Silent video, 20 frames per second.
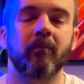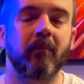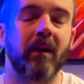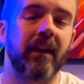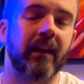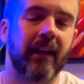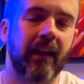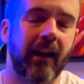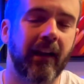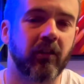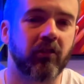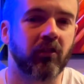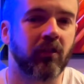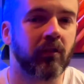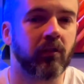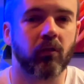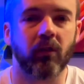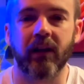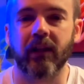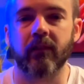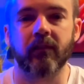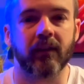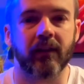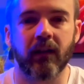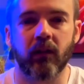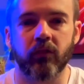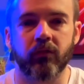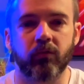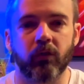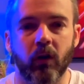medications or anything
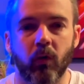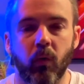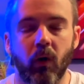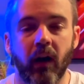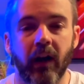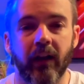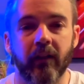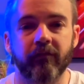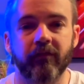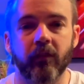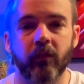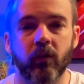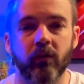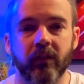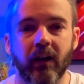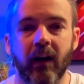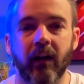else required for those